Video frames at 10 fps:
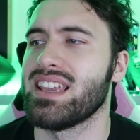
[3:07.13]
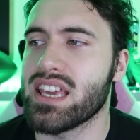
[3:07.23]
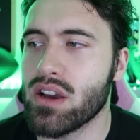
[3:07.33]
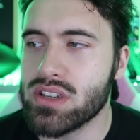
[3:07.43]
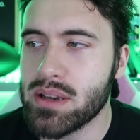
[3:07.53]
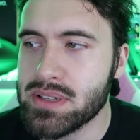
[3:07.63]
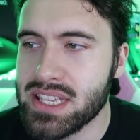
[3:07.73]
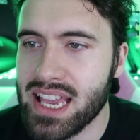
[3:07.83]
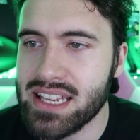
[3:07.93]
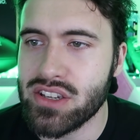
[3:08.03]
He goes
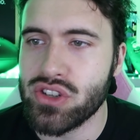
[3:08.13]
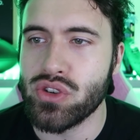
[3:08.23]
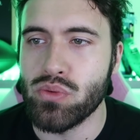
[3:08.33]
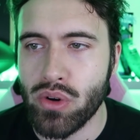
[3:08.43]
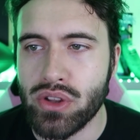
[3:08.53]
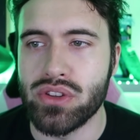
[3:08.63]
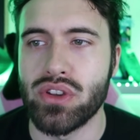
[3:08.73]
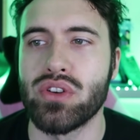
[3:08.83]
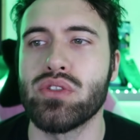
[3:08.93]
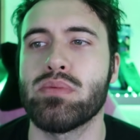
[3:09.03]
upstairs as you would
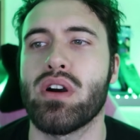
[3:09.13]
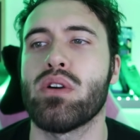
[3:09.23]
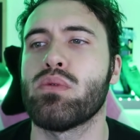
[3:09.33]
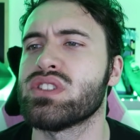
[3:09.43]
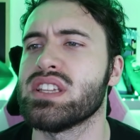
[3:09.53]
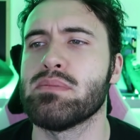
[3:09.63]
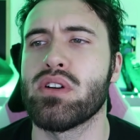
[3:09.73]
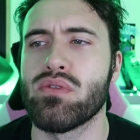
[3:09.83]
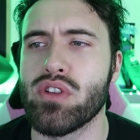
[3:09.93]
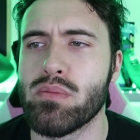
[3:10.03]
do, but I wasn't in
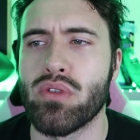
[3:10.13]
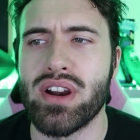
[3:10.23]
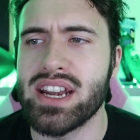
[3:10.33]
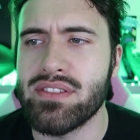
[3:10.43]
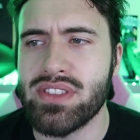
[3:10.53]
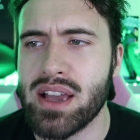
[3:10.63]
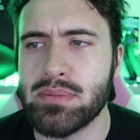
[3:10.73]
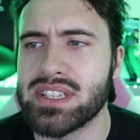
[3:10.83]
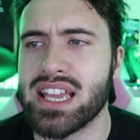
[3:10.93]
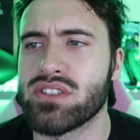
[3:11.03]
my room or any of the
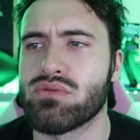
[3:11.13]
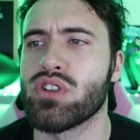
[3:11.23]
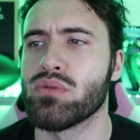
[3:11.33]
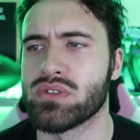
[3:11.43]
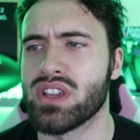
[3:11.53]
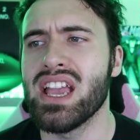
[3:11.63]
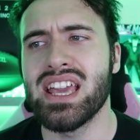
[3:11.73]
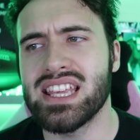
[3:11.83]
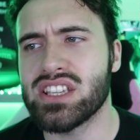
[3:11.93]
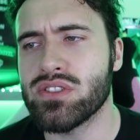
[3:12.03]
upstairs rooms.
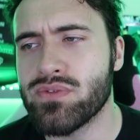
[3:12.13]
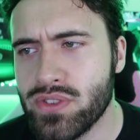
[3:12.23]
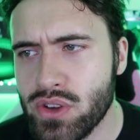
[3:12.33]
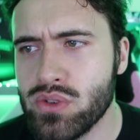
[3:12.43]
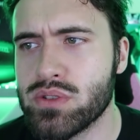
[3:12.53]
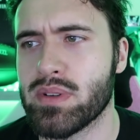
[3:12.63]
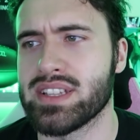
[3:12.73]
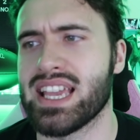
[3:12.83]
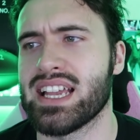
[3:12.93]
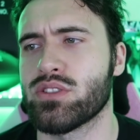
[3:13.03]
This confused my
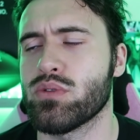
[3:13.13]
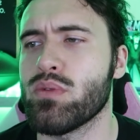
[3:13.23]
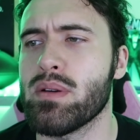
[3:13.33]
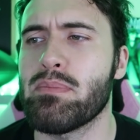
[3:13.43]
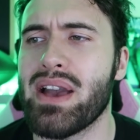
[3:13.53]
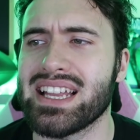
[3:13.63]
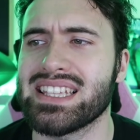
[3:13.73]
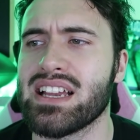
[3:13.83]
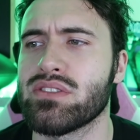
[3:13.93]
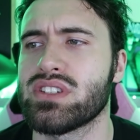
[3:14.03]
dad, so he went back
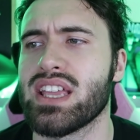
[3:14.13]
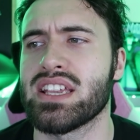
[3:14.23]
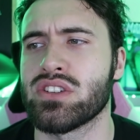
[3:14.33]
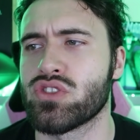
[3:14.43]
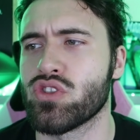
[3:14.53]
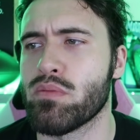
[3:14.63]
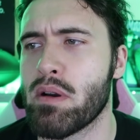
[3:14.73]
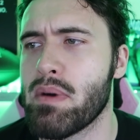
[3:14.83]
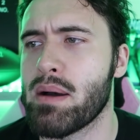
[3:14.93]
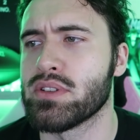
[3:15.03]
downstairs and saw my
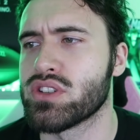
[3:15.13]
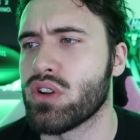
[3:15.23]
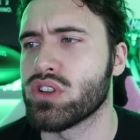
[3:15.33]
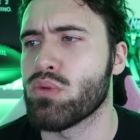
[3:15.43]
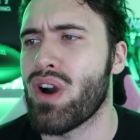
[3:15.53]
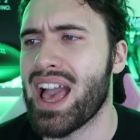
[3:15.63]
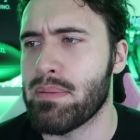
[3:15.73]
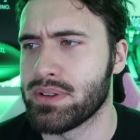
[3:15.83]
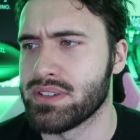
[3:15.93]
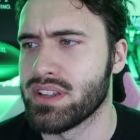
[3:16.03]
mum and told her what
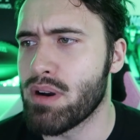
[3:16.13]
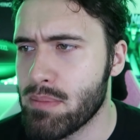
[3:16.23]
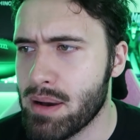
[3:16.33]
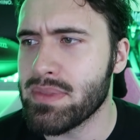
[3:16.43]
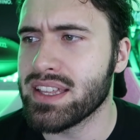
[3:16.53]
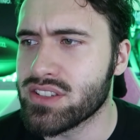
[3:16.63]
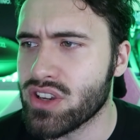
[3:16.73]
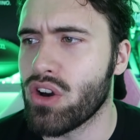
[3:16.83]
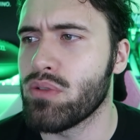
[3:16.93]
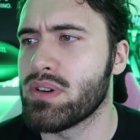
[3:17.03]
happened. My mum then
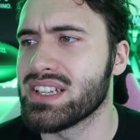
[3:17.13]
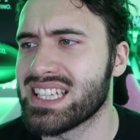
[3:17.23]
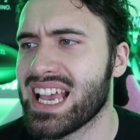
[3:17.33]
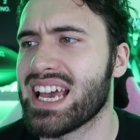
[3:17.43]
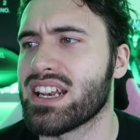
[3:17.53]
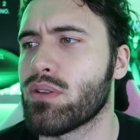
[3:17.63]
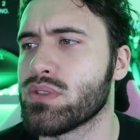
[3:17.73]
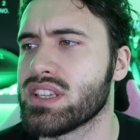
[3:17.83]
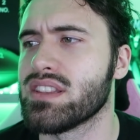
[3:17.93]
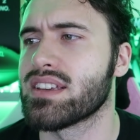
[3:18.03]
told my dad I
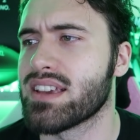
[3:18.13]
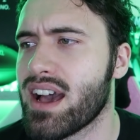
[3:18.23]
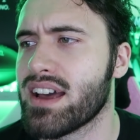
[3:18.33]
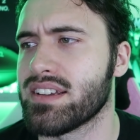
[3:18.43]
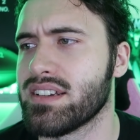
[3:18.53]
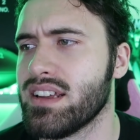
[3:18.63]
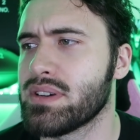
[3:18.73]
was in the garden.